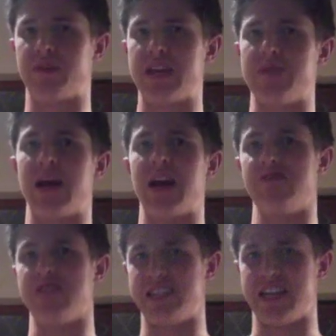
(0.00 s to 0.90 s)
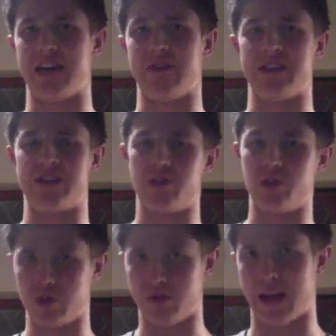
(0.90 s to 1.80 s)
keep calories down. It's
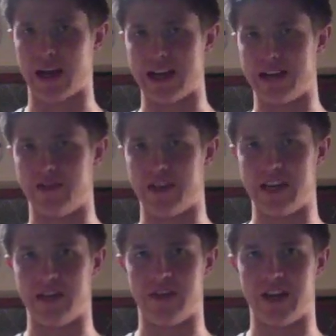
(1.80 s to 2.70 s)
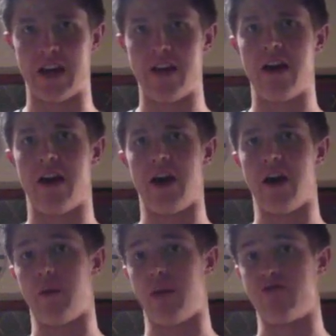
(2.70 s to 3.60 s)
towards the back end of the evening.
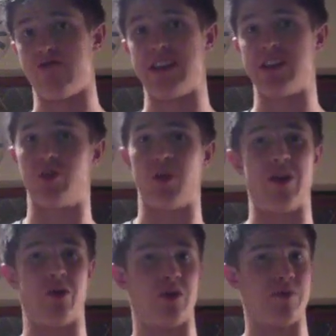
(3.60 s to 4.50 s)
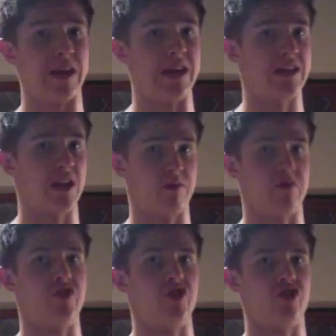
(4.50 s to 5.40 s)
I've reached where I want to be in terms
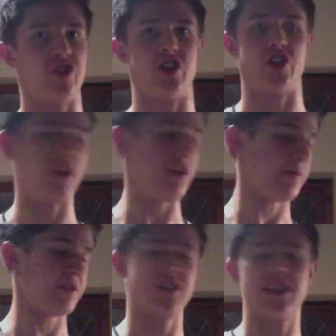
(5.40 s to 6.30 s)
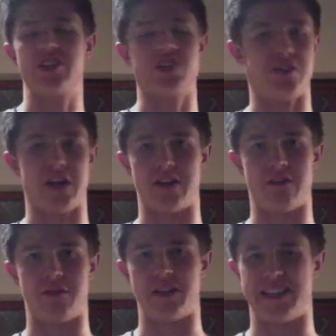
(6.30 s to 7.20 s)
of nutrition, so this just
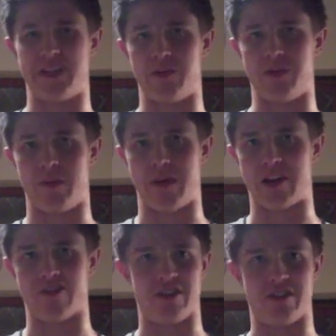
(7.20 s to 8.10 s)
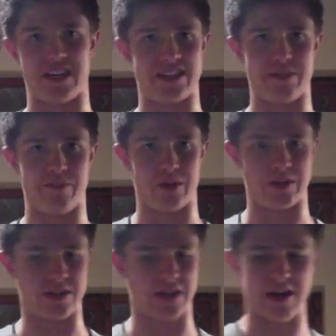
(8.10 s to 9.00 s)
fits in with my macros. That's simple
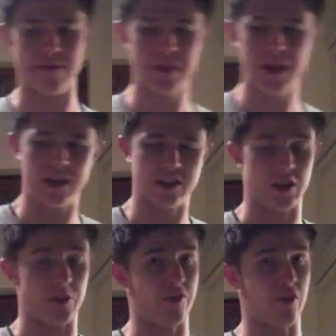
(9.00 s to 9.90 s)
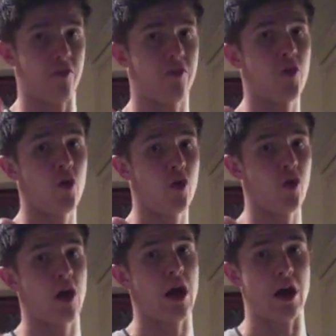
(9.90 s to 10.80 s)
as that. So we've got
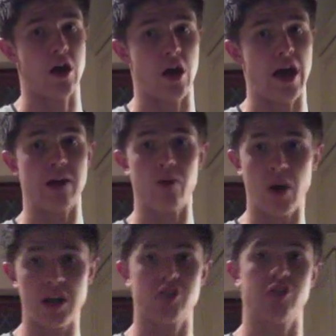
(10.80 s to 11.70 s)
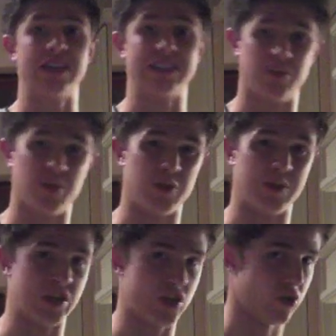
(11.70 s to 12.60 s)
4 egg whites, or at least it will
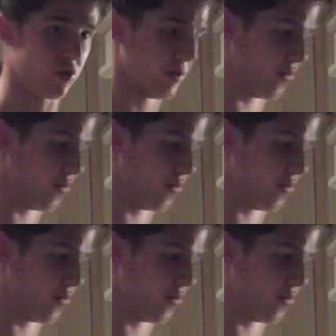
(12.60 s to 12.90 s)
be shortly